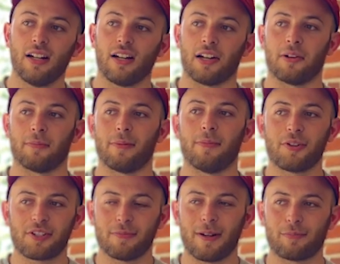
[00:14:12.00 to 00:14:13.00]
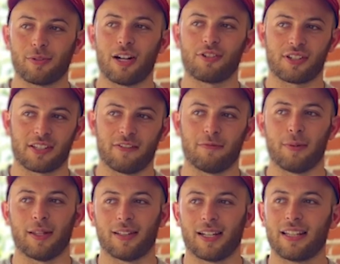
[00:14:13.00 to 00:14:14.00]
And most of my projects have
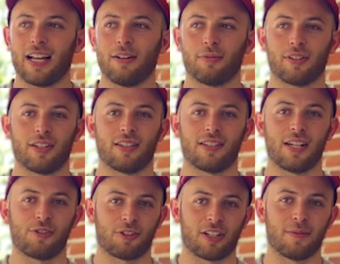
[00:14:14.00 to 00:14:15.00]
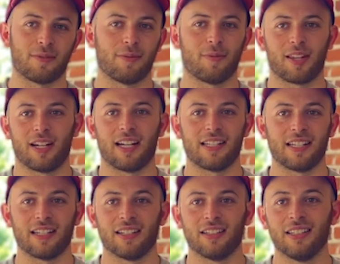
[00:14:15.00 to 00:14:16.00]
been like that, where the teacher comes in with an
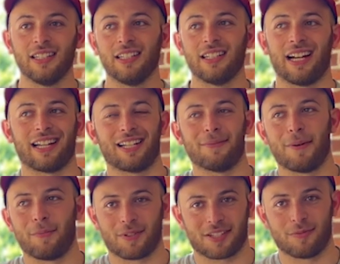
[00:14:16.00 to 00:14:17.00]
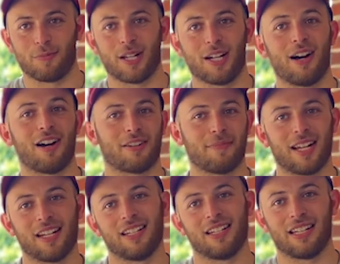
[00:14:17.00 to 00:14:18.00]
idea, I come up with some way to automate
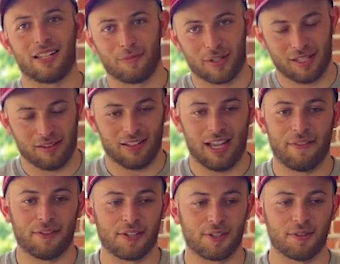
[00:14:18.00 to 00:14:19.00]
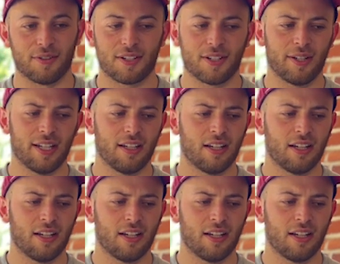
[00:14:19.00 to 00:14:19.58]
it, and then we have the students do it.